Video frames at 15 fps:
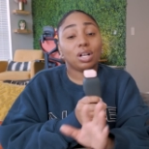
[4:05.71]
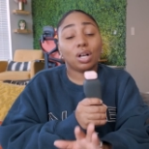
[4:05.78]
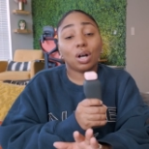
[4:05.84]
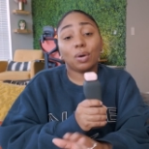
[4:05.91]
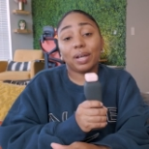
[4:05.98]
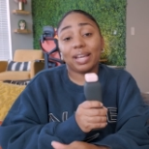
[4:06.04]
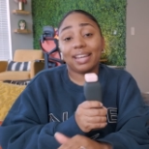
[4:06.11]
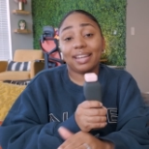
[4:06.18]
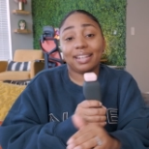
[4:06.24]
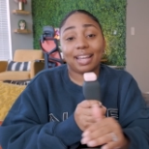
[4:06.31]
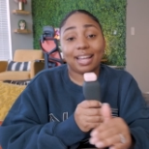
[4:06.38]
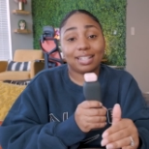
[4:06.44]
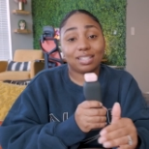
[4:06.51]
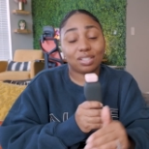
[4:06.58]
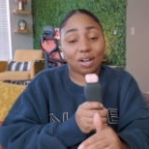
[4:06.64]
go in
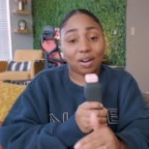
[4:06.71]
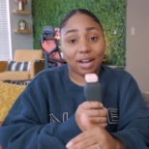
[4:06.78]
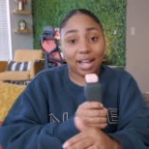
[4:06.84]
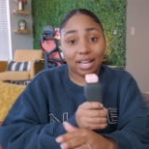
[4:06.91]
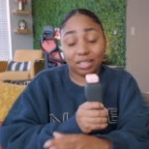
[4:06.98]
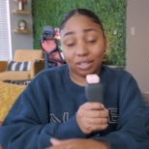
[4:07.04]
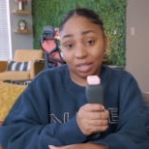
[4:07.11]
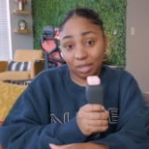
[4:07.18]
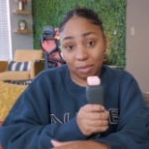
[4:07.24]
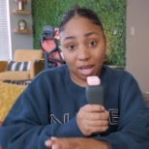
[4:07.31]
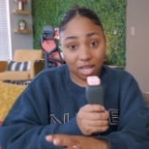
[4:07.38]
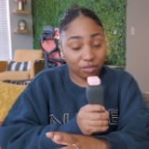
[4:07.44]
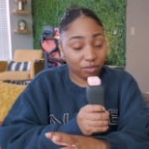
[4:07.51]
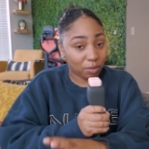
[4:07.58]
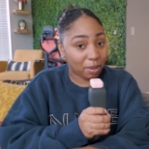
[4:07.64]
and start a learning
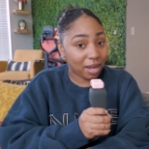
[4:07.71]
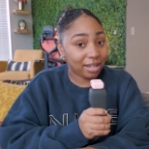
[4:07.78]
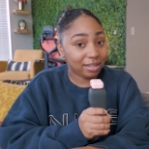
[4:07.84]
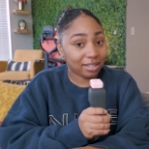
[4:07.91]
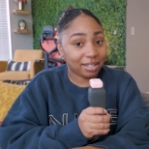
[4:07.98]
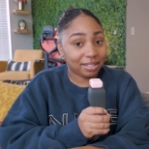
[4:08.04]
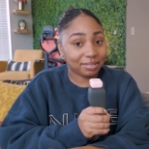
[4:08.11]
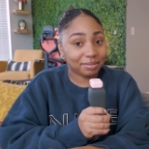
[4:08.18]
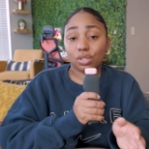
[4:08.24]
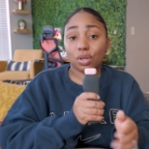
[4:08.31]
path for Python.